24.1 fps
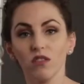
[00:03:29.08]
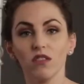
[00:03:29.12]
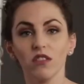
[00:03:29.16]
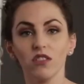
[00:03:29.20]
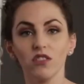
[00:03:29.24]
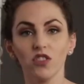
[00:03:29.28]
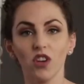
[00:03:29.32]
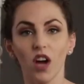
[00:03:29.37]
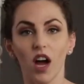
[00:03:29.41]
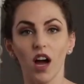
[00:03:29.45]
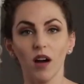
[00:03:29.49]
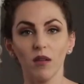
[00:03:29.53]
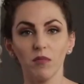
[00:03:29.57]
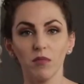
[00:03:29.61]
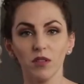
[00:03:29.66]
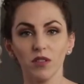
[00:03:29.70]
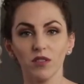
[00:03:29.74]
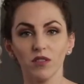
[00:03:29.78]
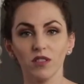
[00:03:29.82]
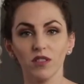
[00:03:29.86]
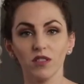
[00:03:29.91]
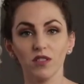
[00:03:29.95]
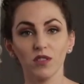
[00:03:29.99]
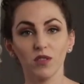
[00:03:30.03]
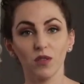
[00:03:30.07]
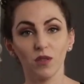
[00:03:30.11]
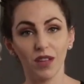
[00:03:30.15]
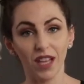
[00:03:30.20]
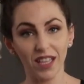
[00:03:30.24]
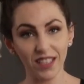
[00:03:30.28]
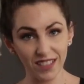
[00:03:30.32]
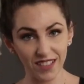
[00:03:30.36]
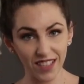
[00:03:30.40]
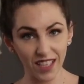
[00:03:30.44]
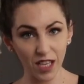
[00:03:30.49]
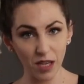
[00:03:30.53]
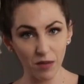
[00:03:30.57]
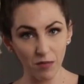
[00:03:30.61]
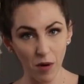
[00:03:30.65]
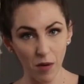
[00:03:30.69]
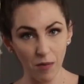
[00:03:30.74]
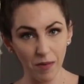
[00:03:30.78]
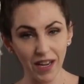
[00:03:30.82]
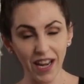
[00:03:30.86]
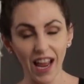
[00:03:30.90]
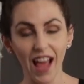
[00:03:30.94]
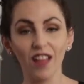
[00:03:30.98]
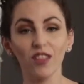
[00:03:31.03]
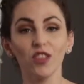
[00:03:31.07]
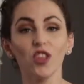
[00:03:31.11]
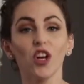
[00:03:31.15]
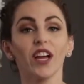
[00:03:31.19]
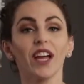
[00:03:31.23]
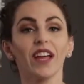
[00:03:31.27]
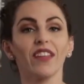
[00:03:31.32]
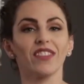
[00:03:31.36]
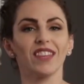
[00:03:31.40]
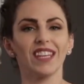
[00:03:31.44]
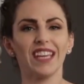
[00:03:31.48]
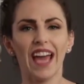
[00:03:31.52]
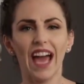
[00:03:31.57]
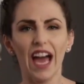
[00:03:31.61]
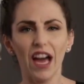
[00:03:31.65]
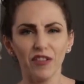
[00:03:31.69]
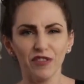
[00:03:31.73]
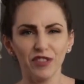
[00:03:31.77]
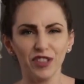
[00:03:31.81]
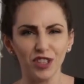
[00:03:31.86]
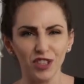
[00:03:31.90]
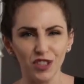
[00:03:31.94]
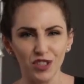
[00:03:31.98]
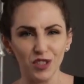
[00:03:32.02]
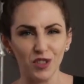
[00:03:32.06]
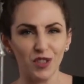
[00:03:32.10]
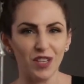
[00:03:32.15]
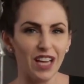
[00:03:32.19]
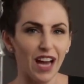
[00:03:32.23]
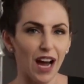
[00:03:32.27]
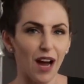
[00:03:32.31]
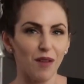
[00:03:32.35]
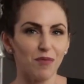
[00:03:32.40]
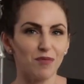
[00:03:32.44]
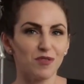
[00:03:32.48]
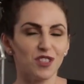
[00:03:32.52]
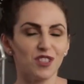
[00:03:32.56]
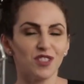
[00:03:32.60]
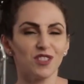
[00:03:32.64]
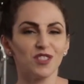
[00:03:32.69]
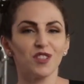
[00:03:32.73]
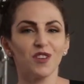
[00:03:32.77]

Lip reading: the job. So let's take a moment and look at the heavier duty options